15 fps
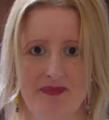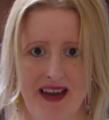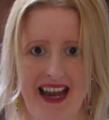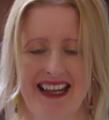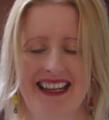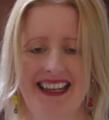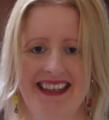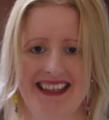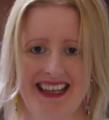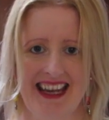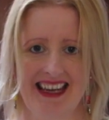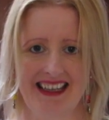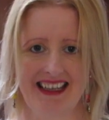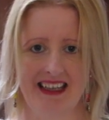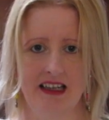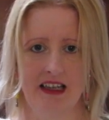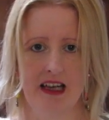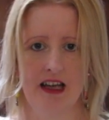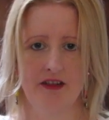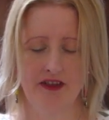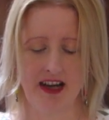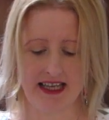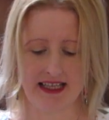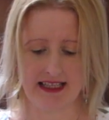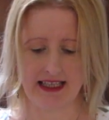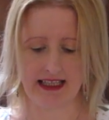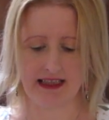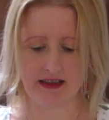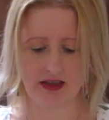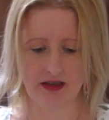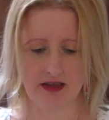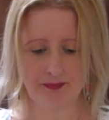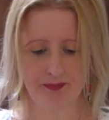back neck facings.